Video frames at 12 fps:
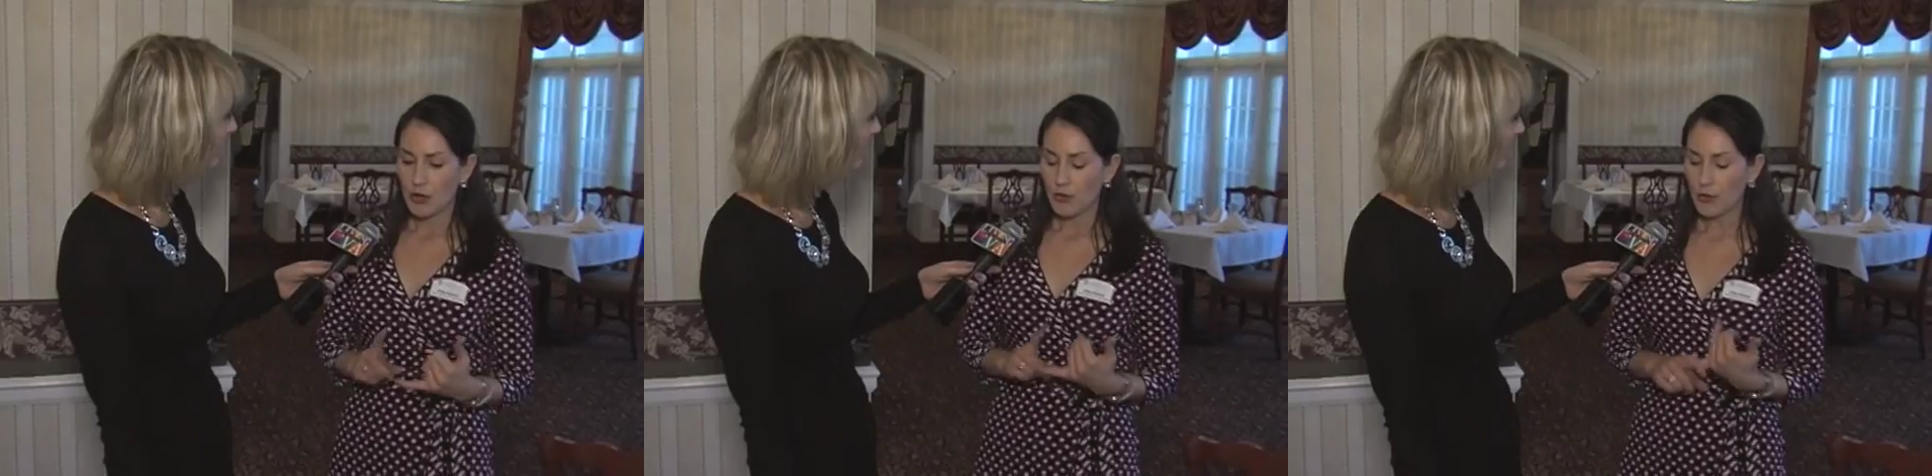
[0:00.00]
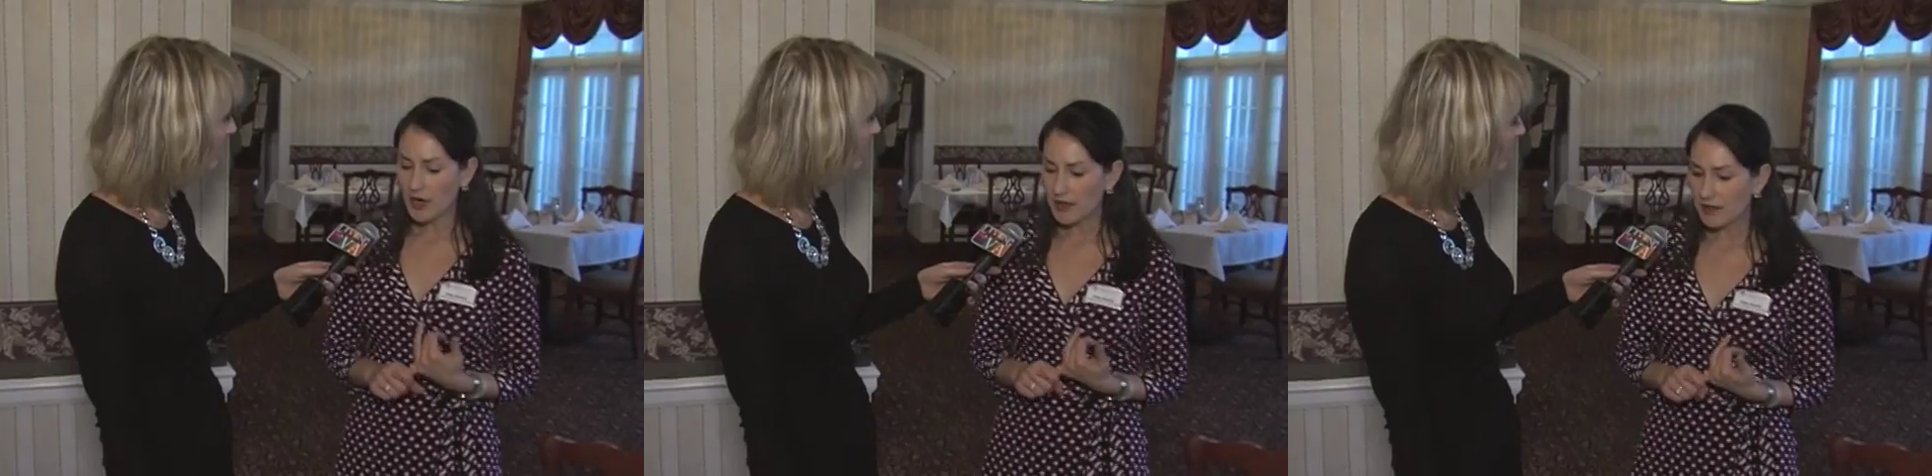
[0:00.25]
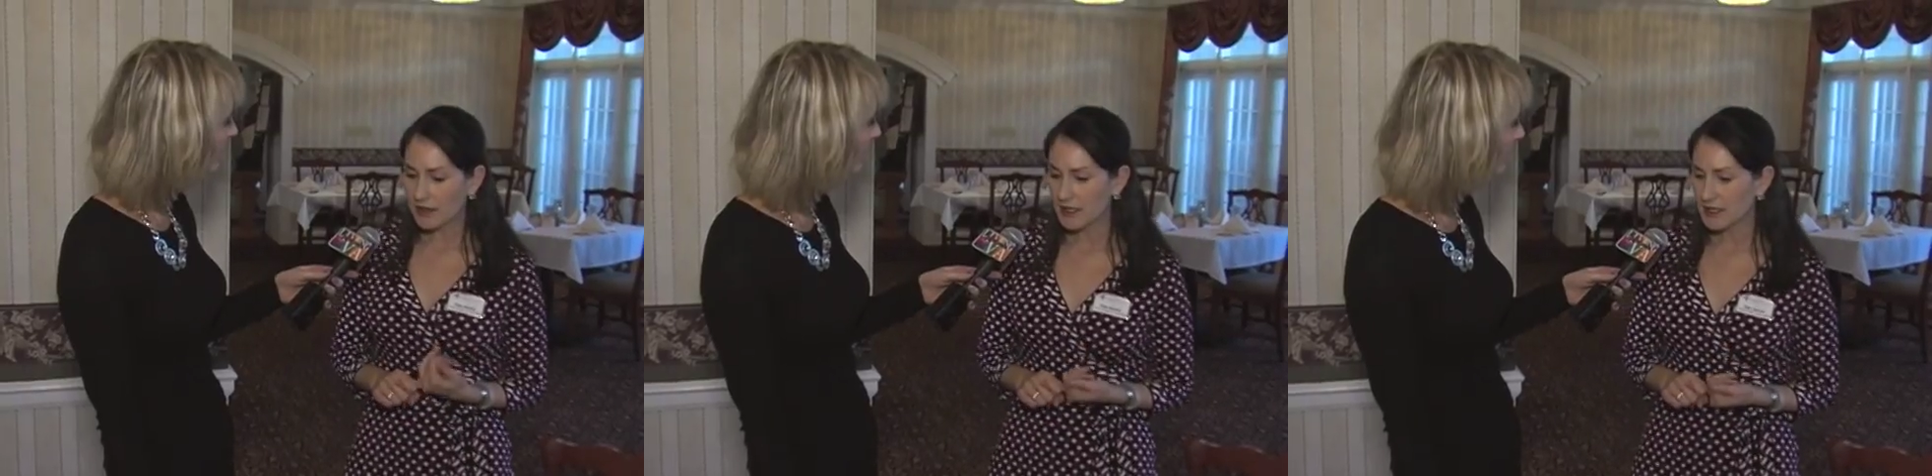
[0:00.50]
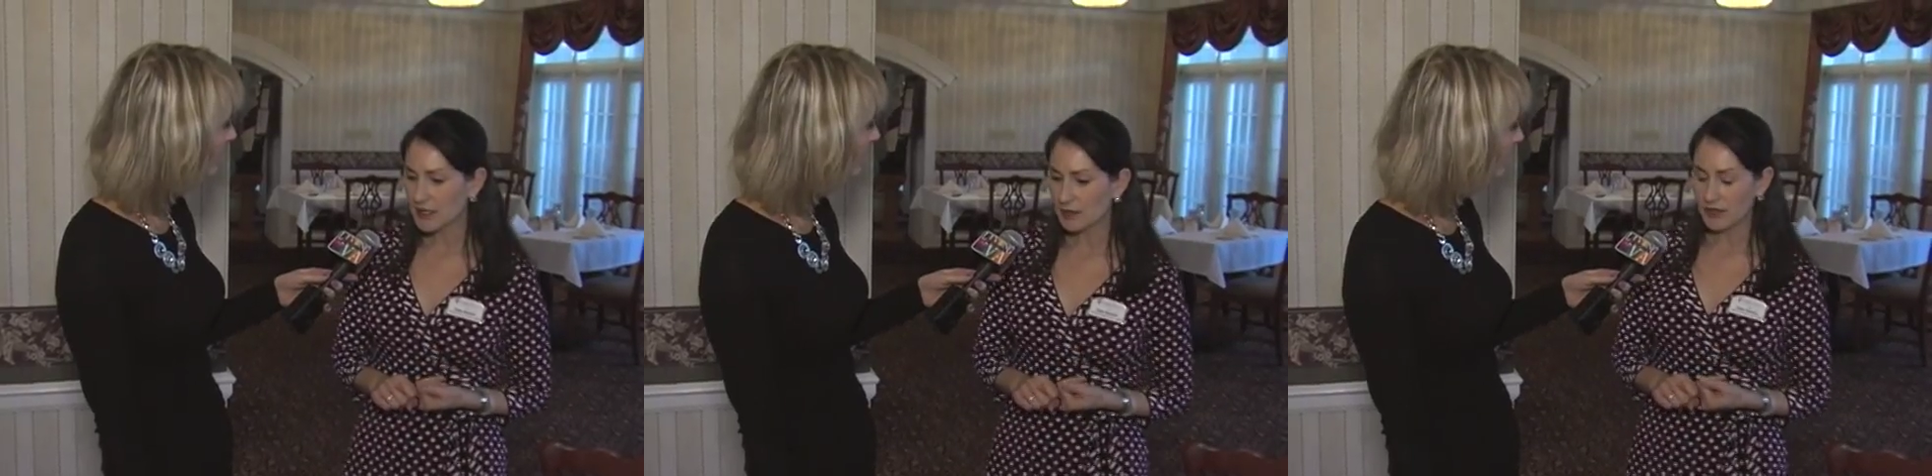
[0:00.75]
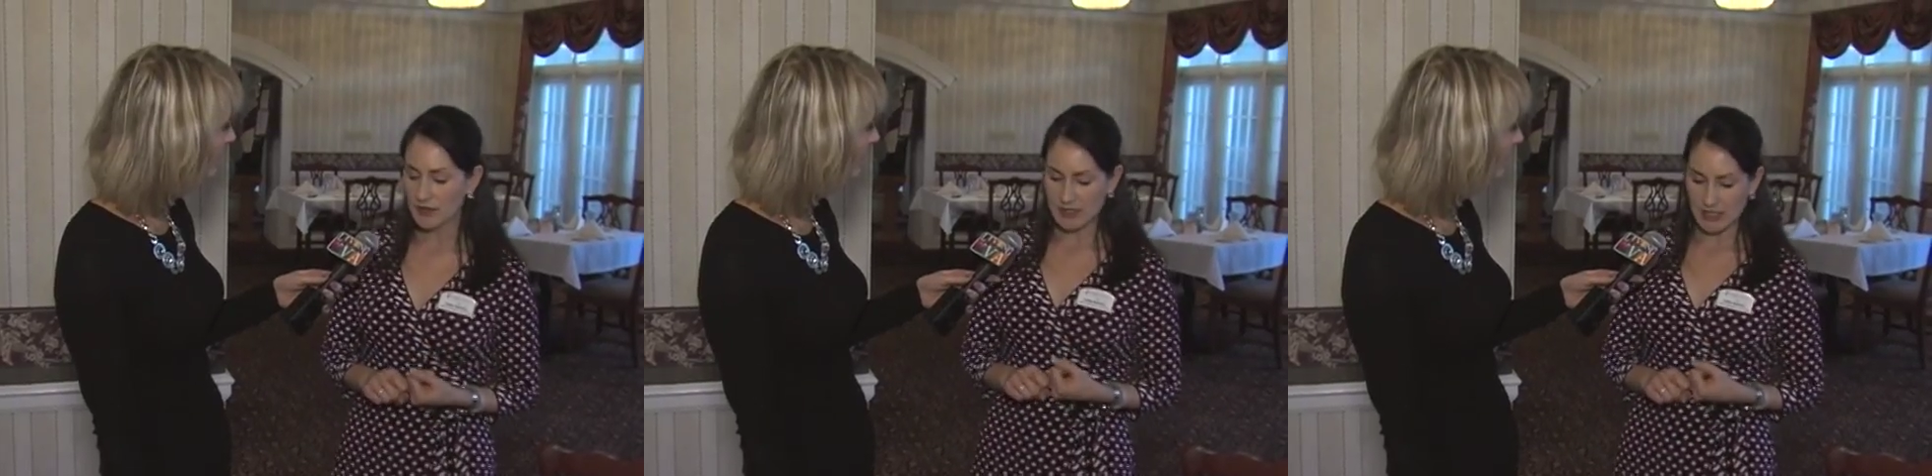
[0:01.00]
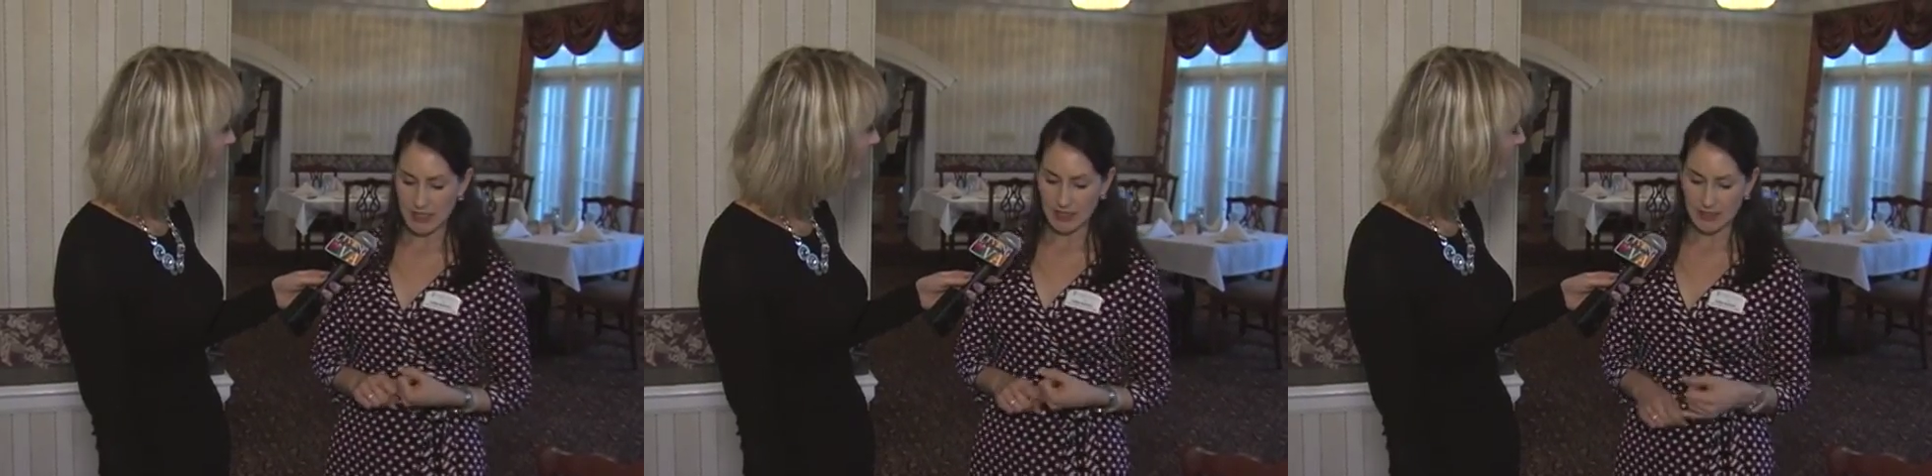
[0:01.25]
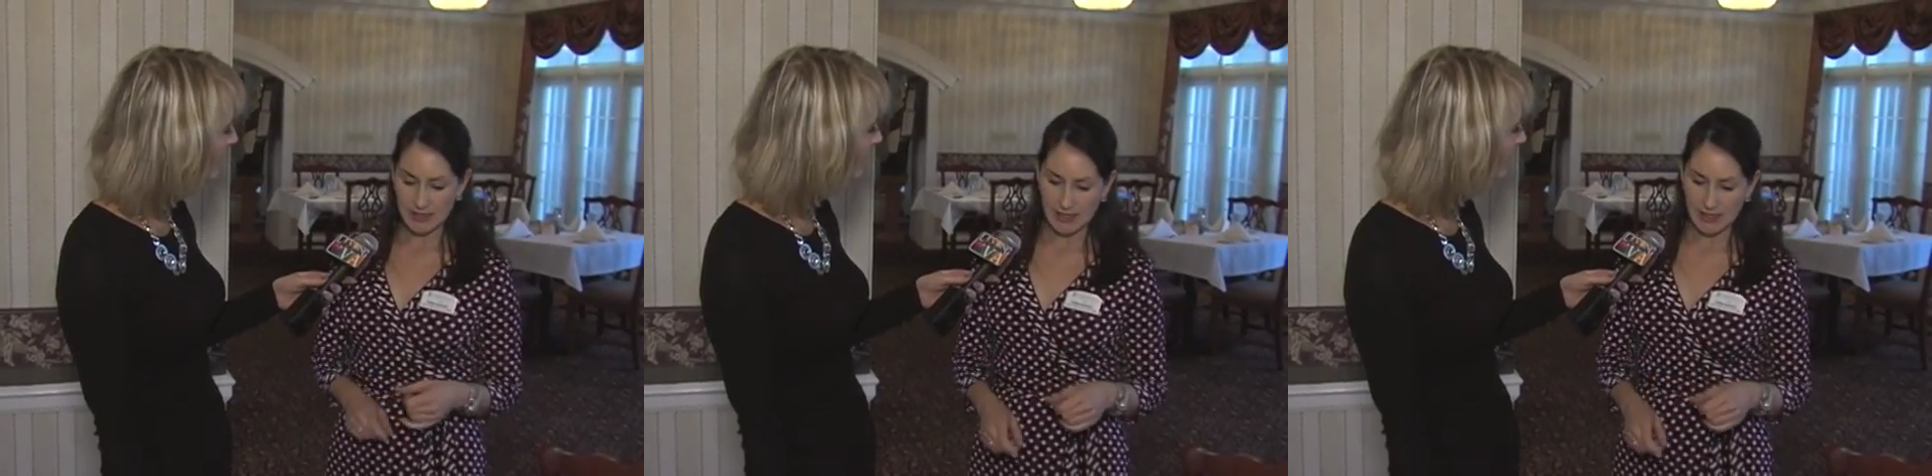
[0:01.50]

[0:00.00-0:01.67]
one of the things that we've seen is